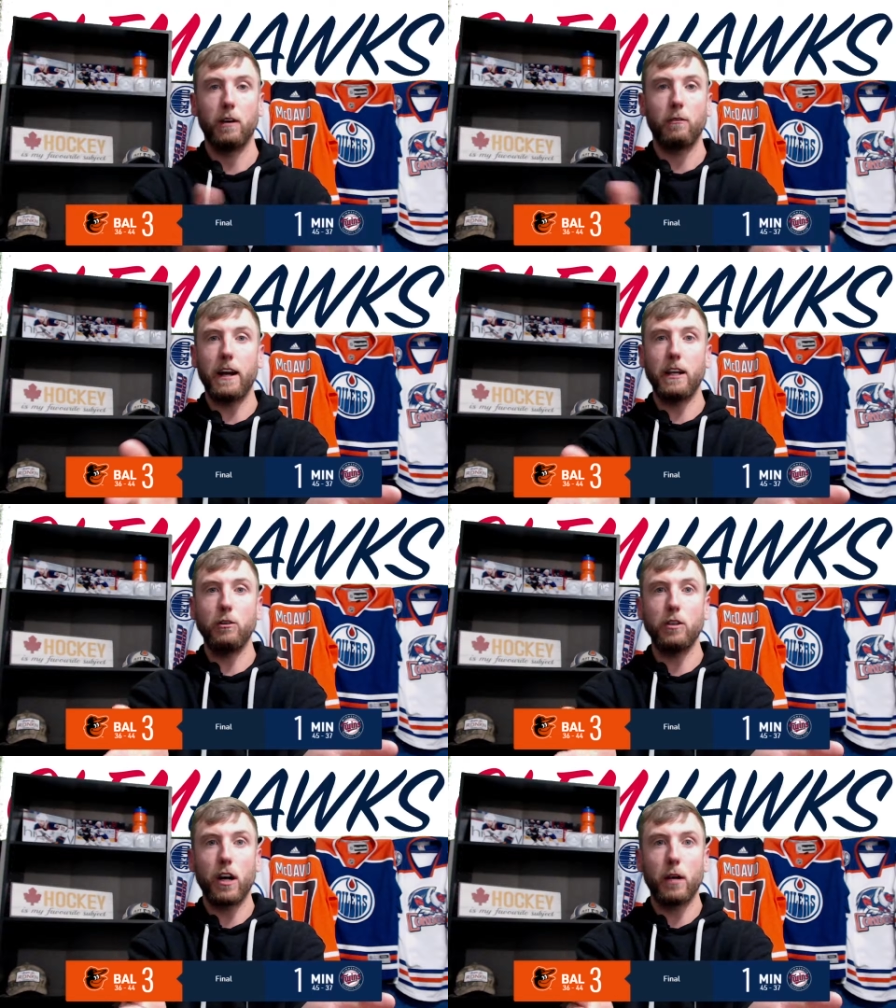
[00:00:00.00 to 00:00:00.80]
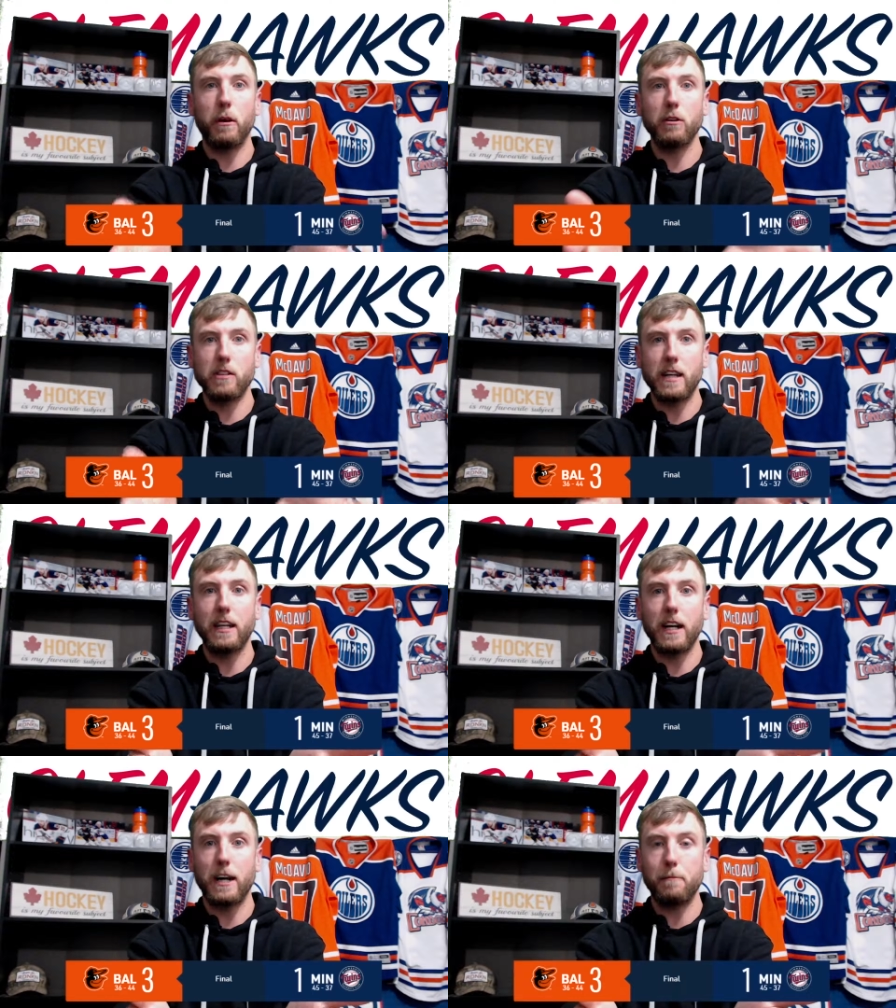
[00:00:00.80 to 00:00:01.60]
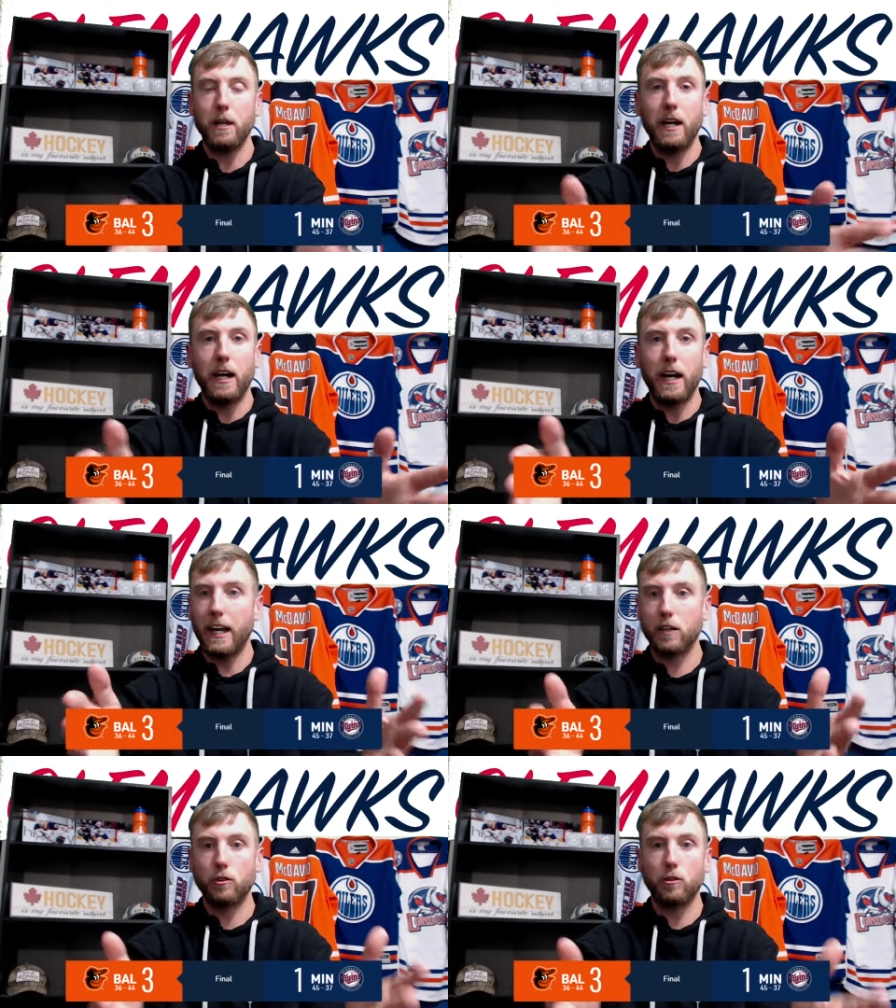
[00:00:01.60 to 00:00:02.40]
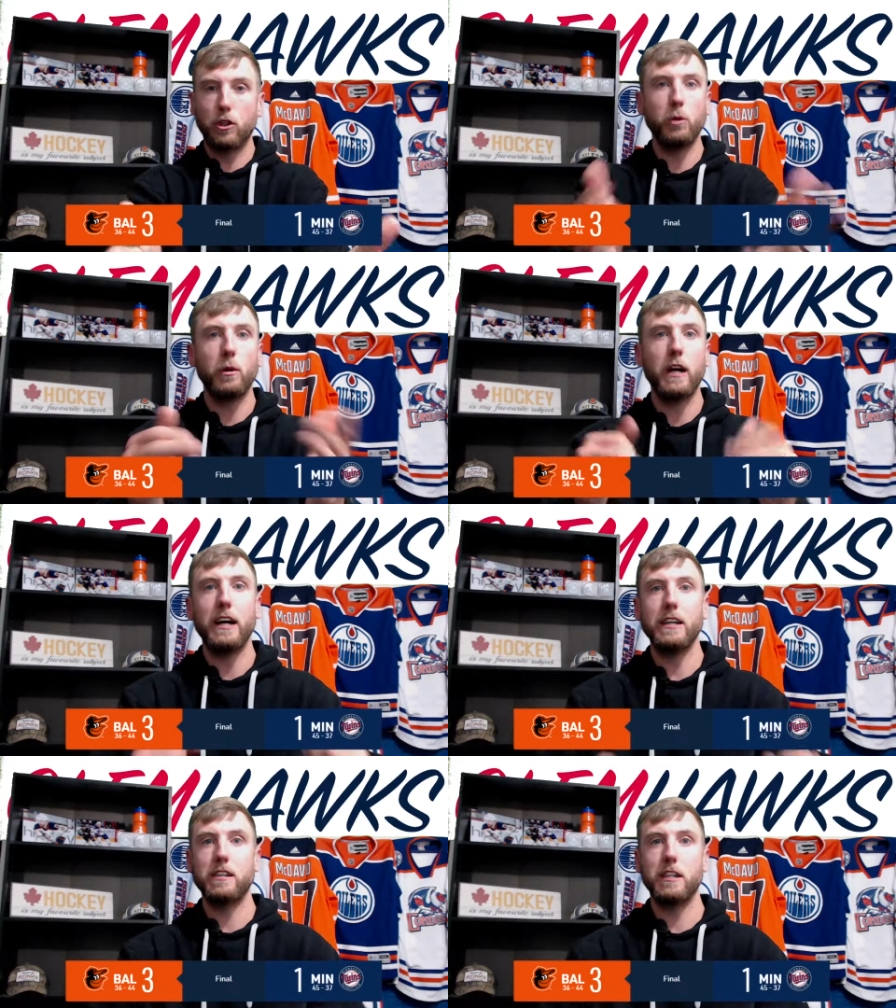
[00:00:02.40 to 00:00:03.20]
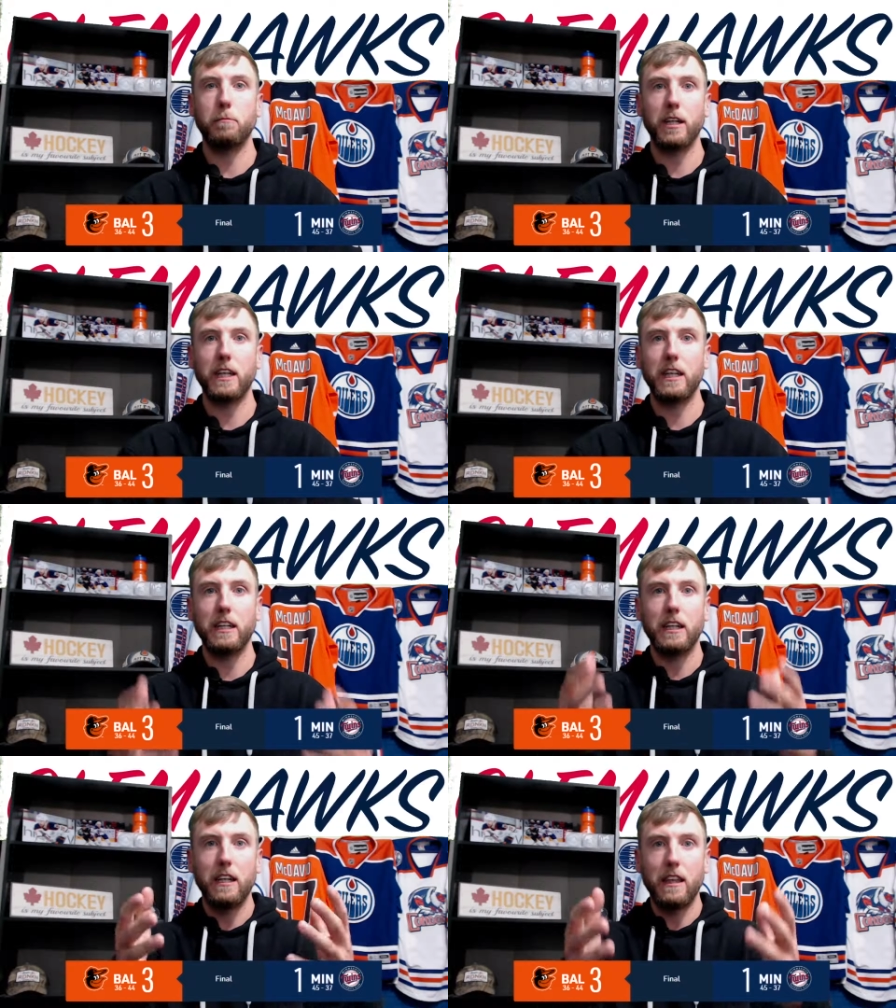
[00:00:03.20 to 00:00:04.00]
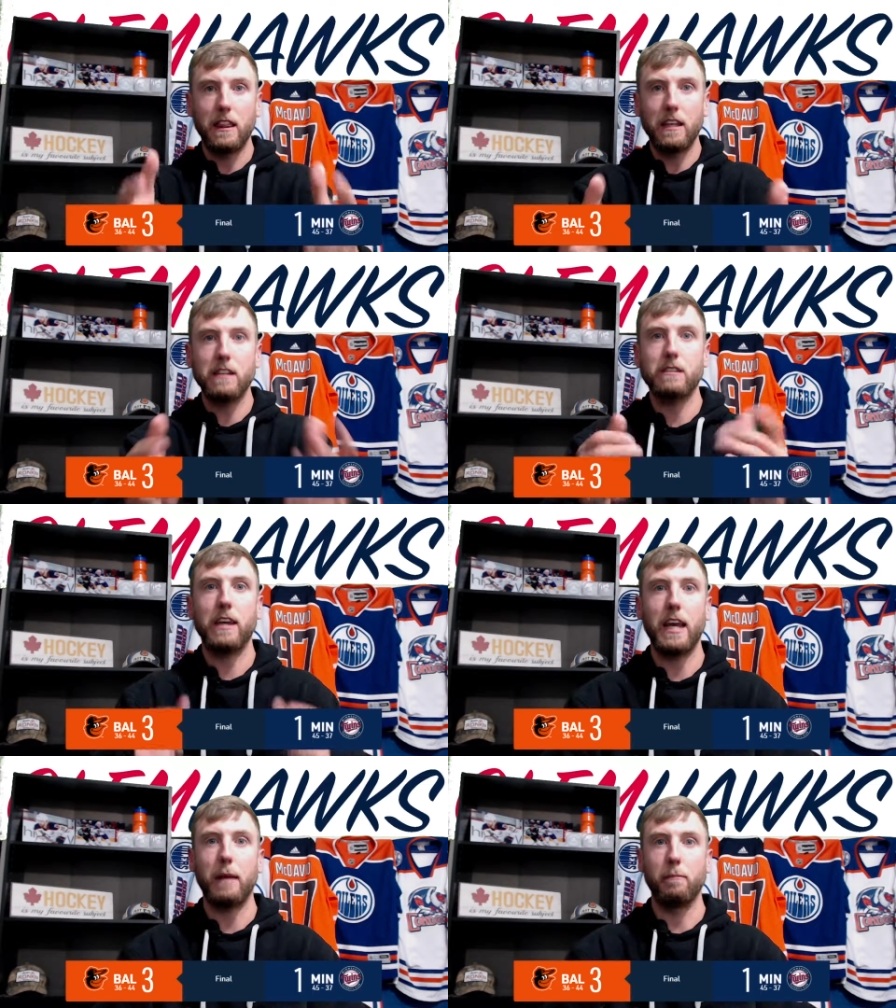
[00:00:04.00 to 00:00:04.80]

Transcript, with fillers: Right? You talk about sending up an extra two guys to the plate this game,